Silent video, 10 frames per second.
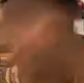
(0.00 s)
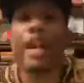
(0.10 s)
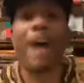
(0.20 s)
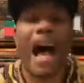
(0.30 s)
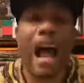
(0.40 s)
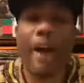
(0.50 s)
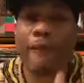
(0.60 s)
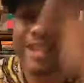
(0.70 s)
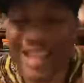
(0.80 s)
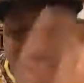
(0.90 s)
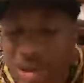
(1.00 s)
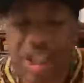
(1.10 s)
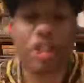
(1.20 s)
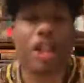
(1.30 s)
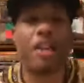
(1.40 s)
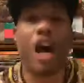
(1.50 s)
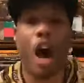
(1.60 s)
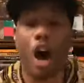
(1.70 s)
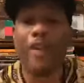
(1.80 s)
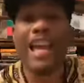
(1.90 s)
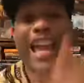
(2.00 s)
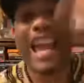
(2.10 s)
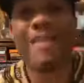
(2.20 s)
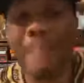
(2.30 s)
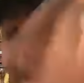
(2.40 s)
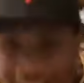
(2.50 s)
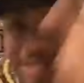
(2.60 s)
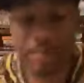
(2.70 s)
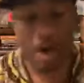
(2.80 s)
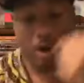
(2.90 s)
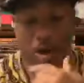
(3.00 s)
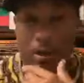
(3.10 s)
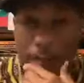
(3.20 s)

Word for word: the Biafrans killed each other off in mass murder.